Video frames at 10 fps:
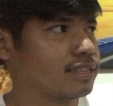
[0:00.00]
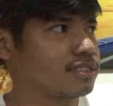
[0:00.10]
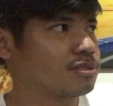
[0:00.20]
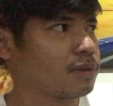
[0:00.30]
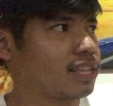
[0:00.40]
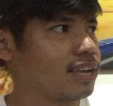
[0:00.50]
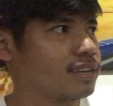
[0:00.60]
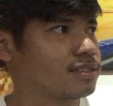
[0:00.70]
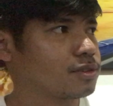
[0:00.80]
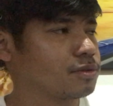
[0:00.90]
and as well
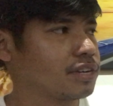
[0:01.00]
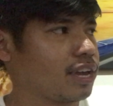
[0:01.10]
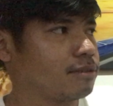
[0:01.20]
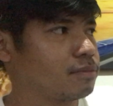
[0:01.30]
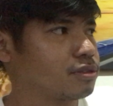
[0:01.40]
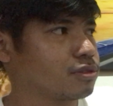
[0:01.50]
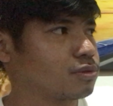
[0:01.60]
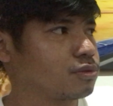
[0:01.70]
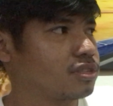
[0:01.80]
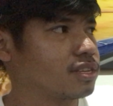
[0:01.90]
as you are able
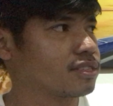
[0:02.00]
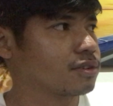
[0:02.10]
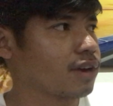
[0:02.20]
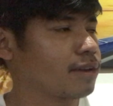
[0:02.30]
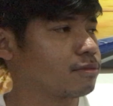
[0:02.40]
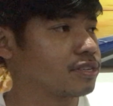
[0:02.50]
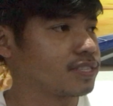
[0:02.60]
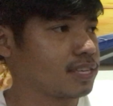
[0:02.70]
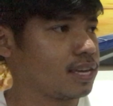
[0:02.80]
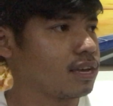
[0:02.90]
to describe or
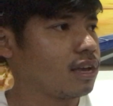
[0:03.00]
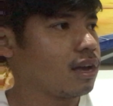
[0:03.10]
see